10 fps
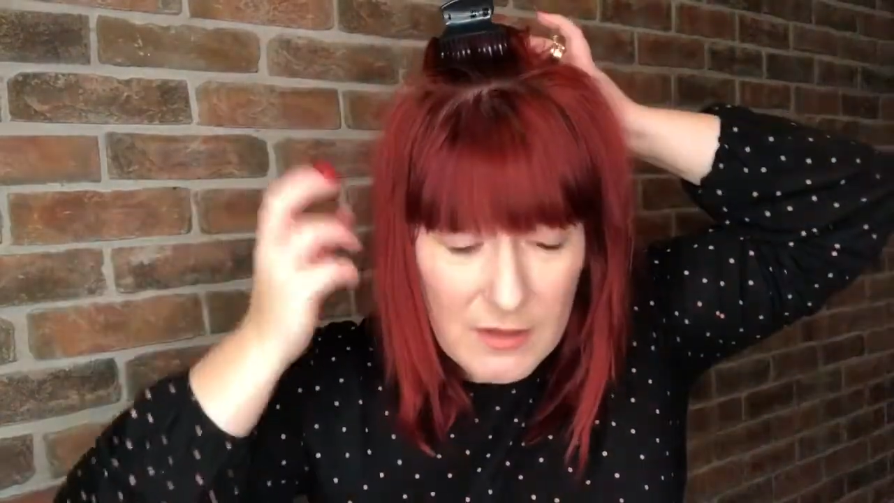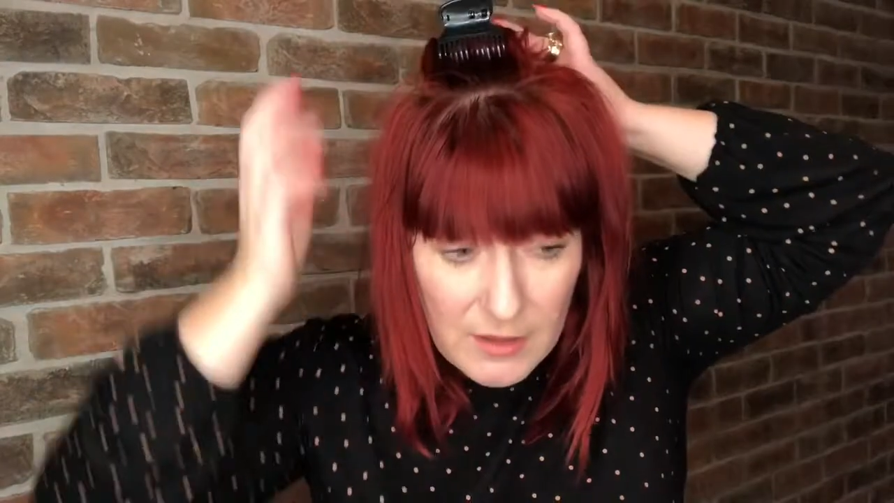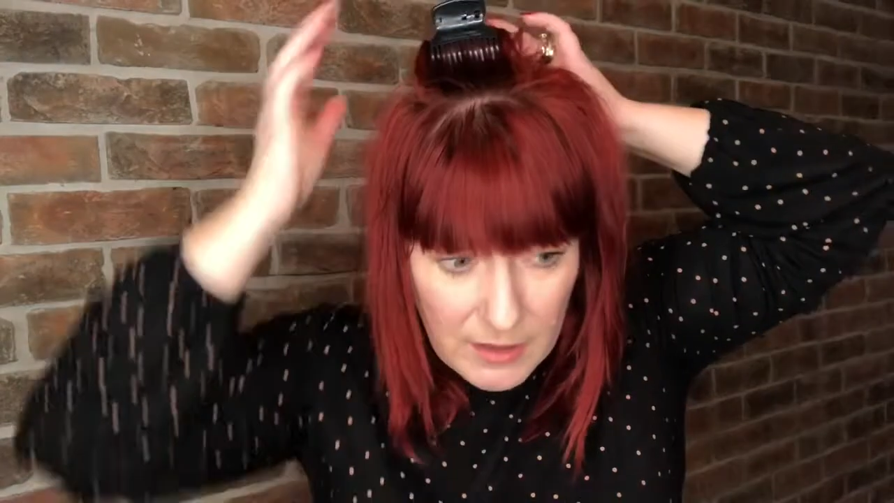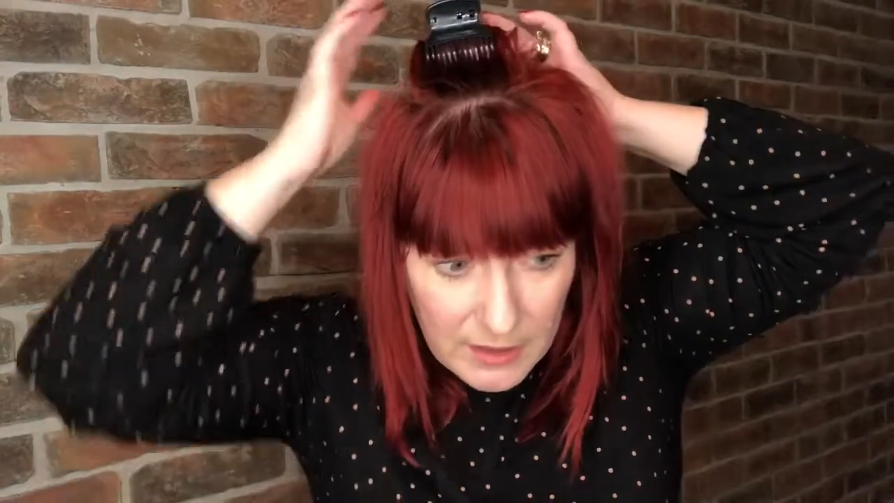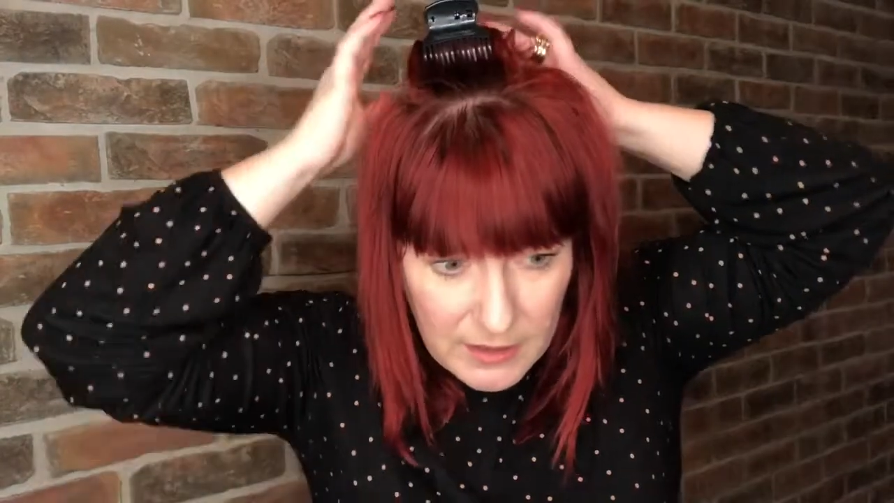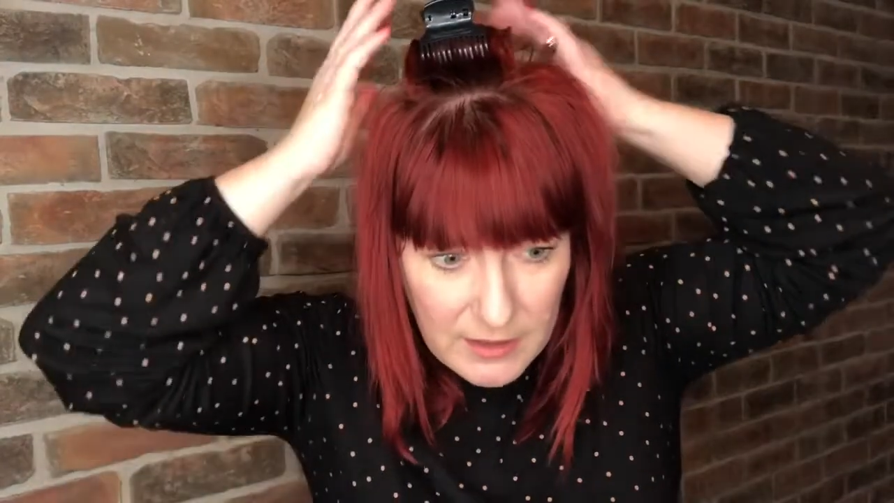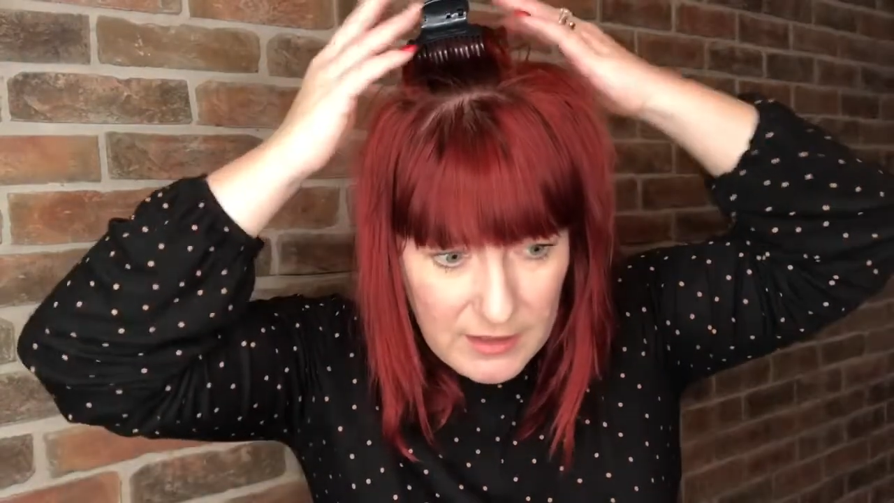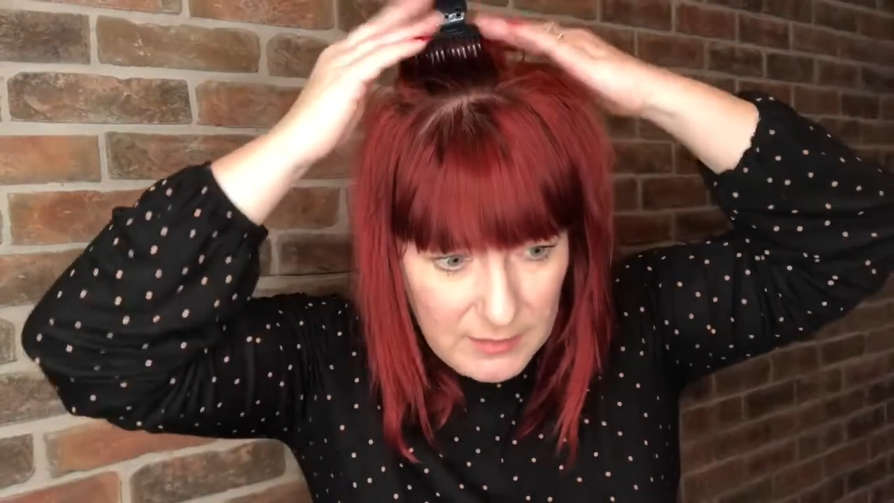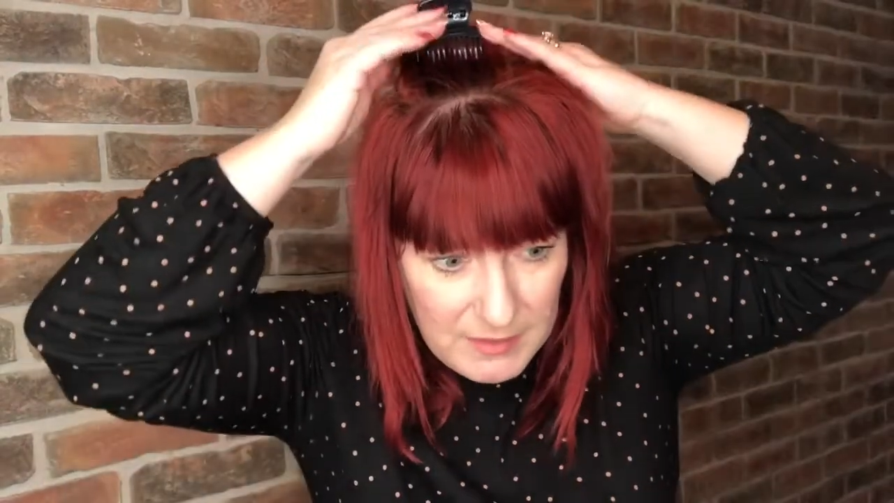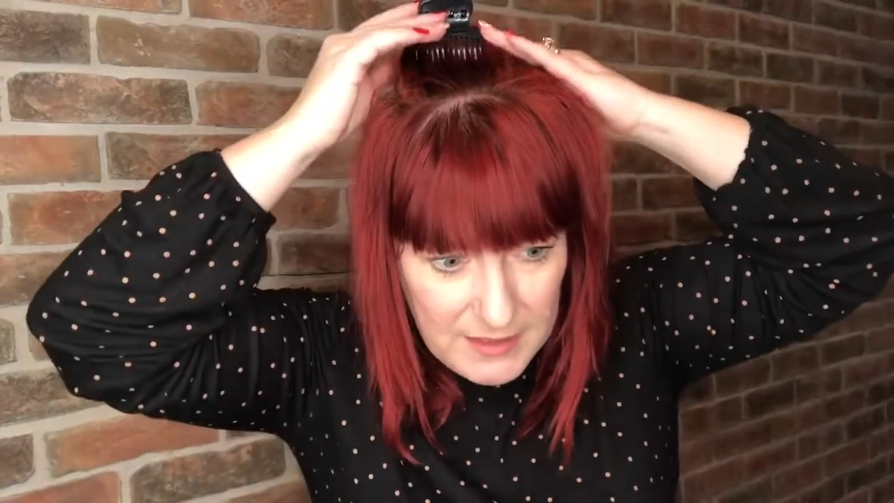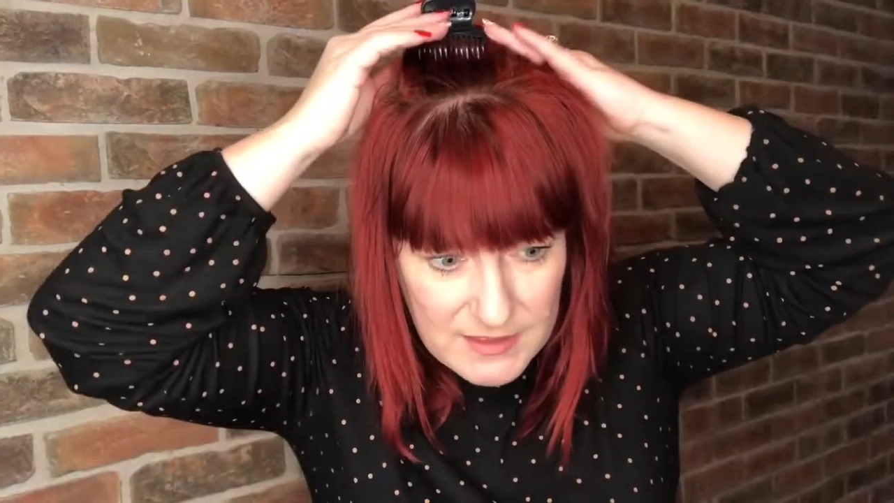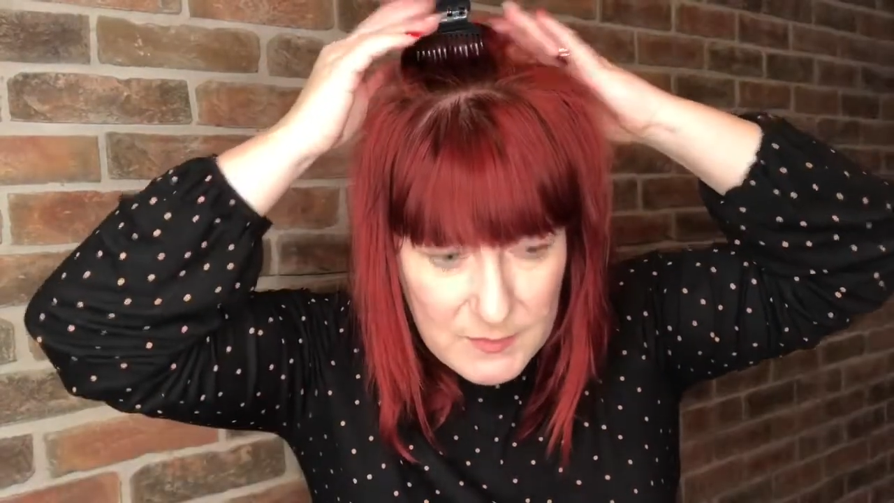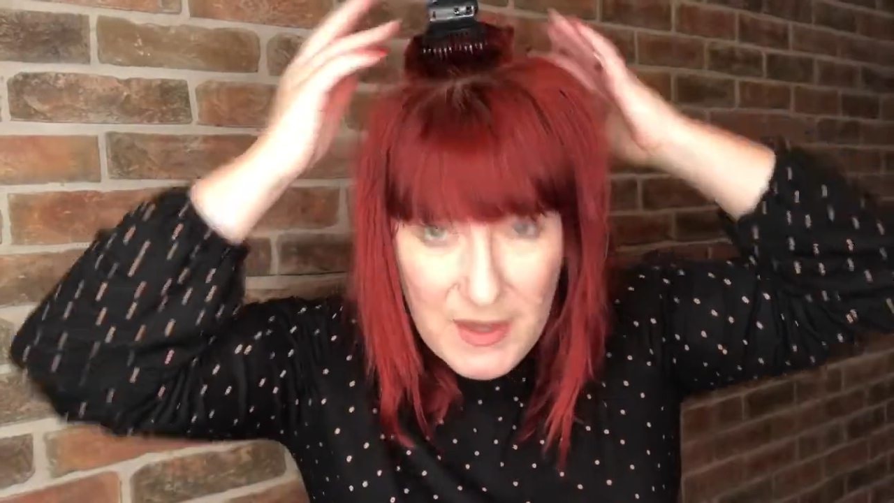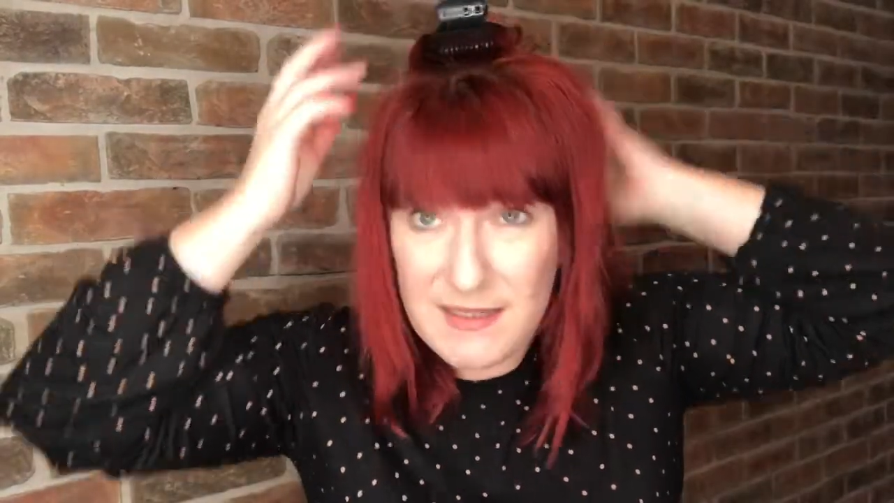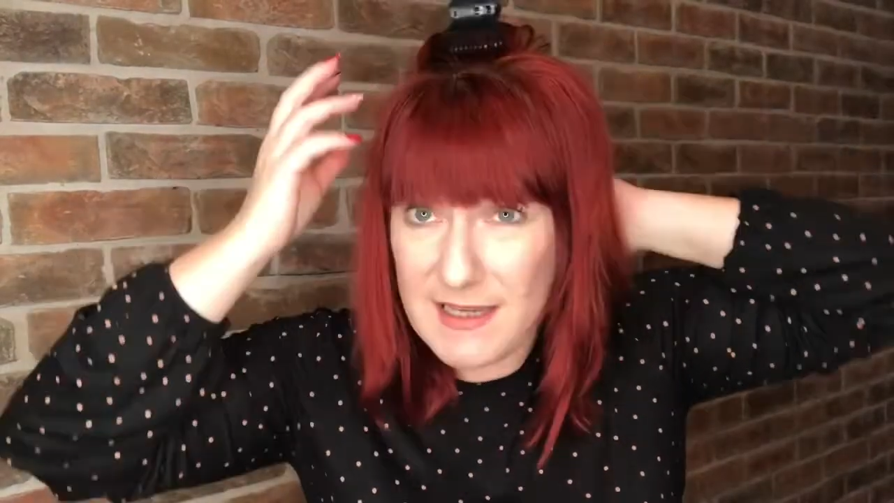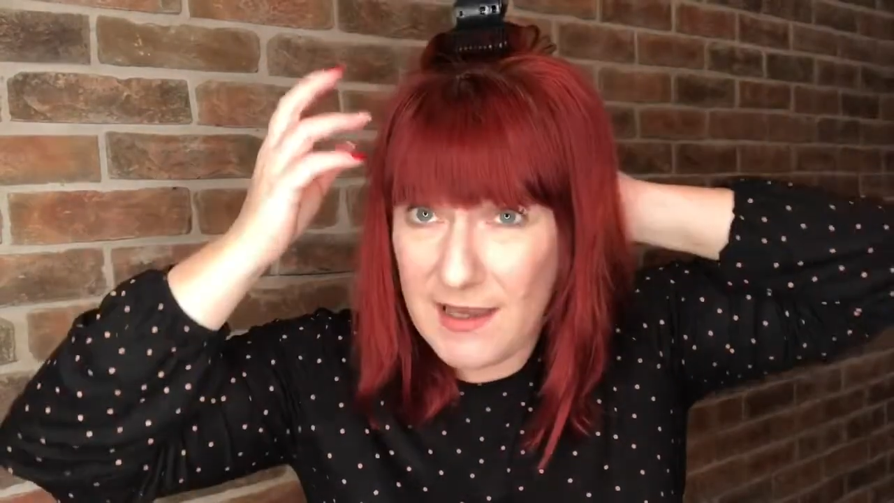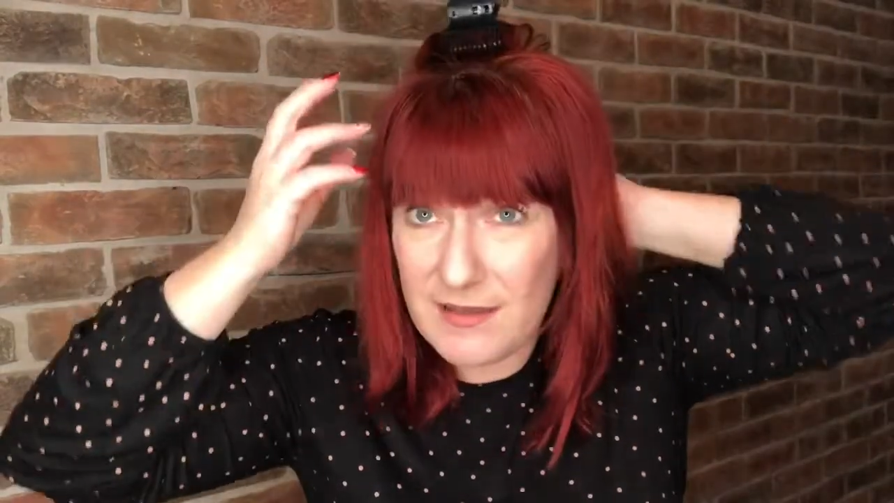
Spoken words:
It is better